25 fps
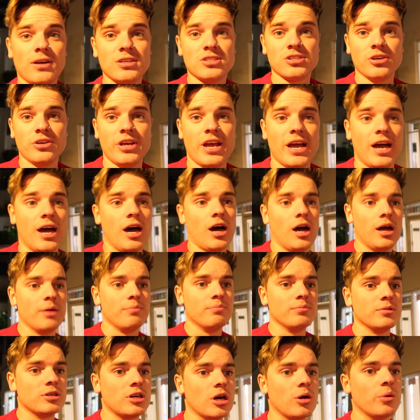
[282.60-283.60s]
So yeah,
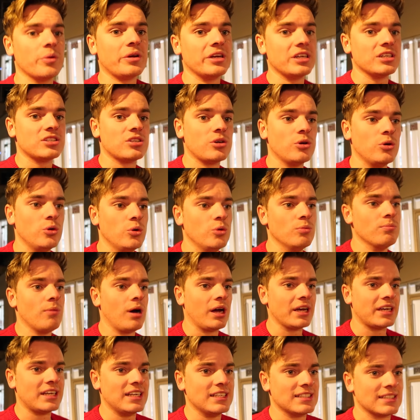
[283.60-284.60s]
I'm going to
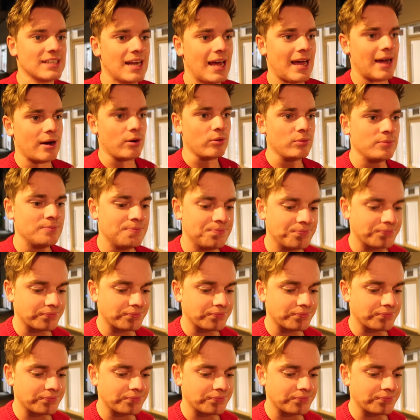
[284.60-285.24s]
Mikey's now